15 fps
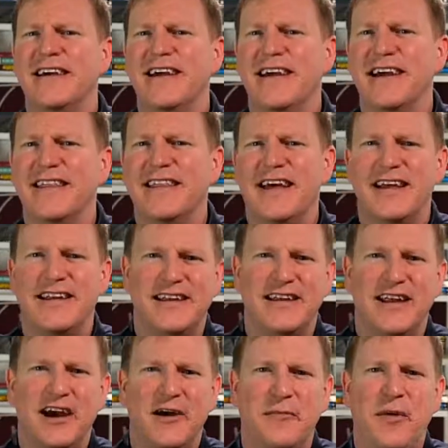
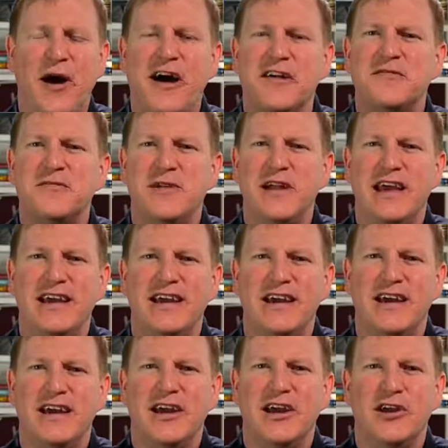that possibly
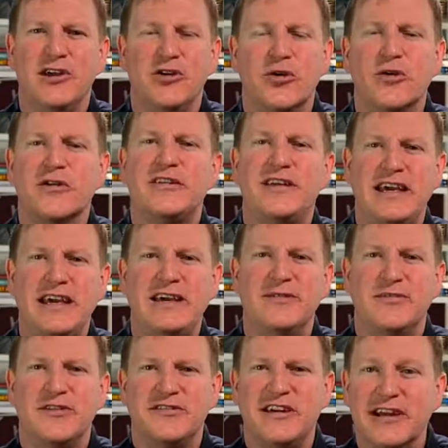your team
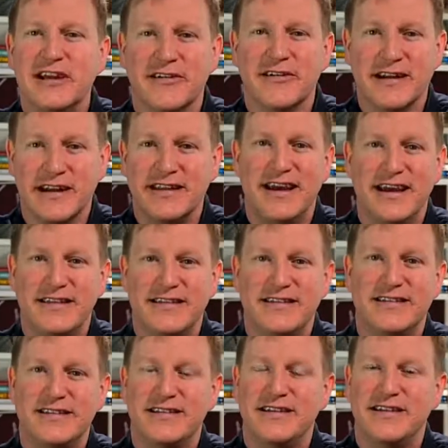is hearing that
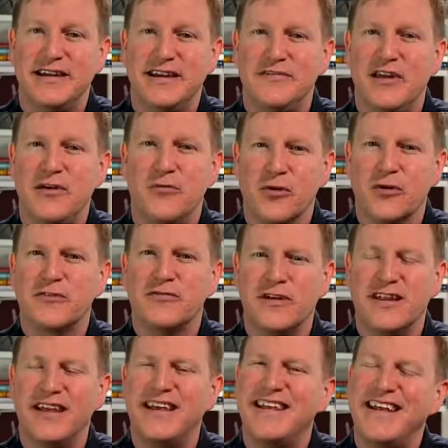if they work for
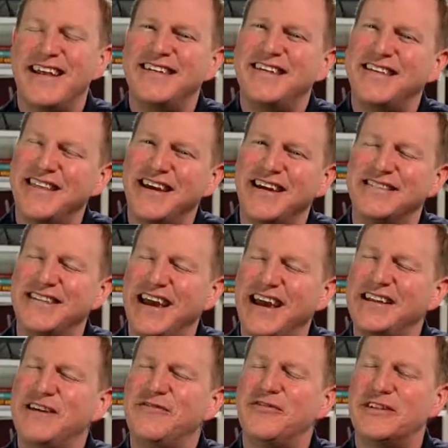it. That's the thing, is
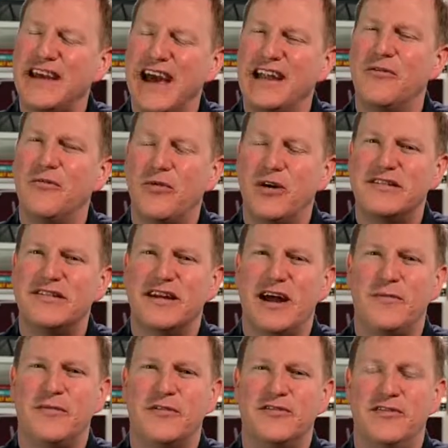A-level talent wants that
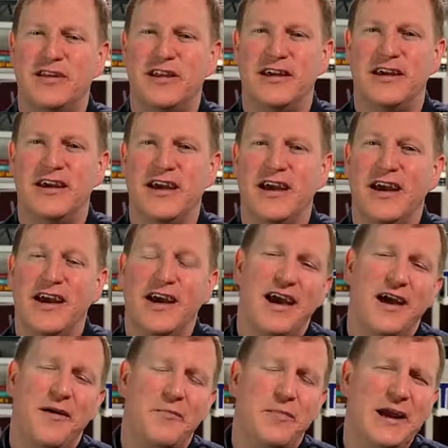opportunity.
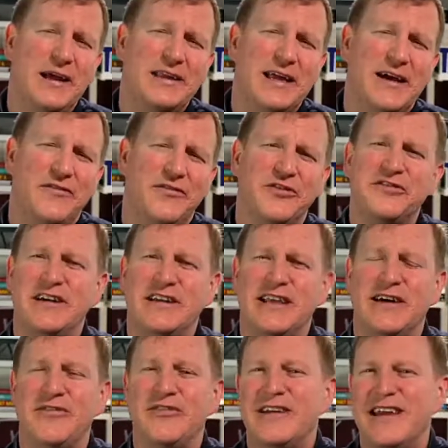B-level,
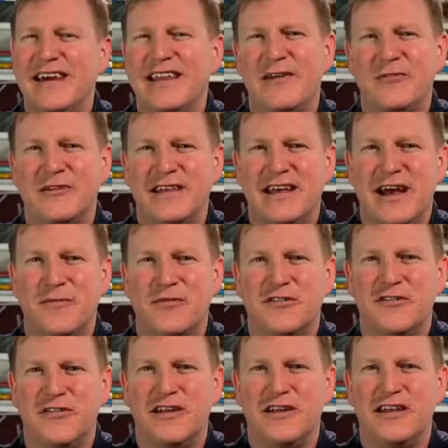C-level, yeah, they want that
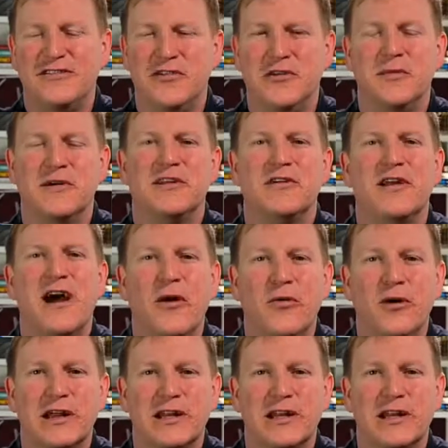opportunity too, but they're not willing to